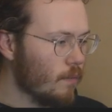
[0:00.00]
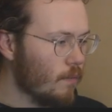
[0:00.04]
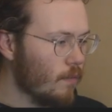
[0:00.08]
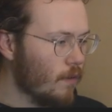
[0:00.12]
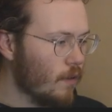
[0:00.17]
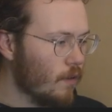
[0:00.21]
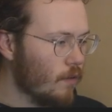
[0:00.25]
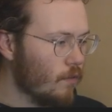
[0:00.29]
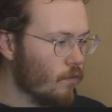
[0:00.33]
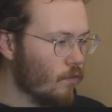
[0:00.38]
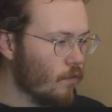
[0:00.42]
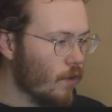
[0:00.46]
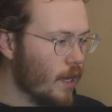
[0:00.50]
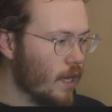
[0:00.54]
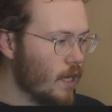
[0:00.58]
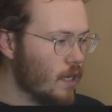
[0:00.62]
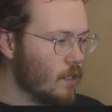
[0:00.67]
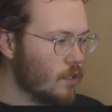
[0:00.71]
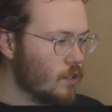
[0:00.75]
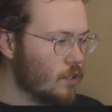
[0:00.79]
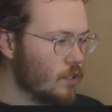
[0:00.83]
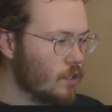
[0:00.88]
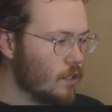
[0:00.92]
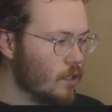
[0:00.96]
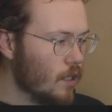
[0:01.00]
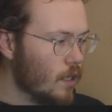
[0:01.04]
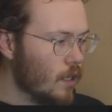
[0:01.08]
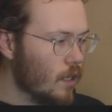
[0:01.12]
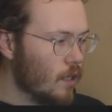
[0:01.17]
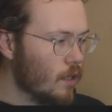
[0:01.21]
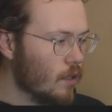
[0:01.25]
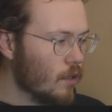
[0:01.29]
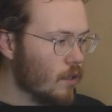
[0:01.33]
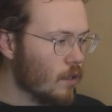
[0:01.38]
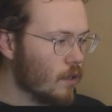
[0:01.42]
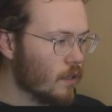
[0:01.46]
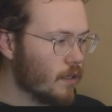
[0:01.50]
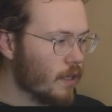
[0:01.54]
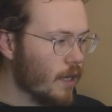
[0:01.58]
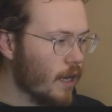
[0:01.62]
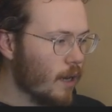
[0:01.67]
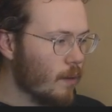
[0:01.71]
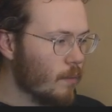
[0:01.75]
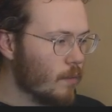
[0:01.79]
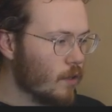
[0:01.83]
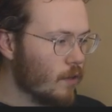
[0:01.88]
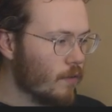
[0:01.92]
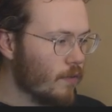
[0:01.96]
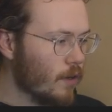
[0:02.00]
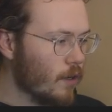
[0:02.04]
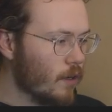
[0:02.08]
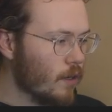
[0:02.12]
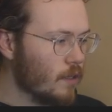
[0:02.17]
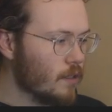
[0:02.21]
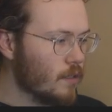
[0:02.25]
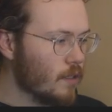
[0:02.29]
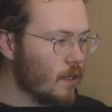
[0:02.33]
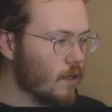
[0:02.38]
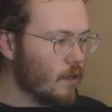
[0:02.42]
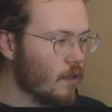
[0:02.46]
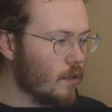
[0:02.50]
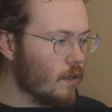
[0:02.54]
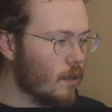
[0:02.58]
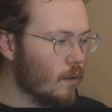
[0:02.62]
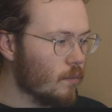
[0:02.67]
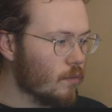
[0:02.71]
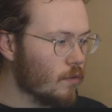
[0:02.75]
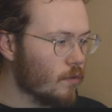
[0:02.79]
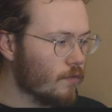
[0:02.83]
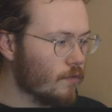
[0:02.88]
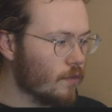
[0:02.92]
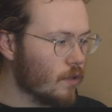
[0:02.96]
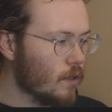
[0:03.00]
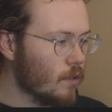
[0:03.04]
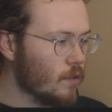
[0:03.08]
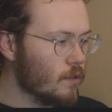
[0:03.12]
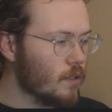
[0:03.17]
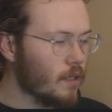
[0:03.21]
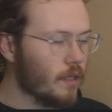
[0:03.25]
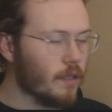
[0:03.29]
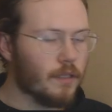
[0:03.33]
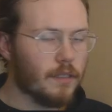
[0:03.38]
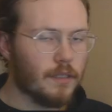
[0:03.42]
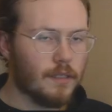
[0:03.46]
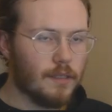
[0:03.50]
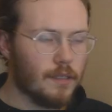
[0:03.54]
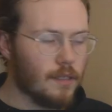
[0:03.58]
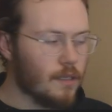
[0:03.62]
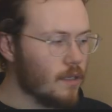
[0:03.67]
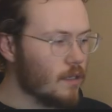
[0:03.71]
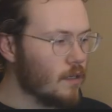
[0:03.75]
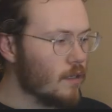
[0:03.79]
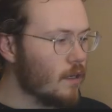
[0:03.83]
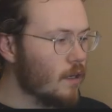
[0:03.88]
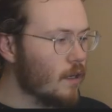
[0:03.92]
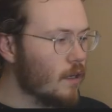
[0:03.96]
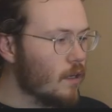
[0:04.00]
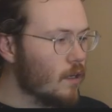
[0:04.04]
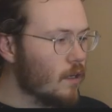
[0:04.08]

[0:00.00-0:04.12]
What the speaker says: range, log diameter variance, and the number of rows, and the seed.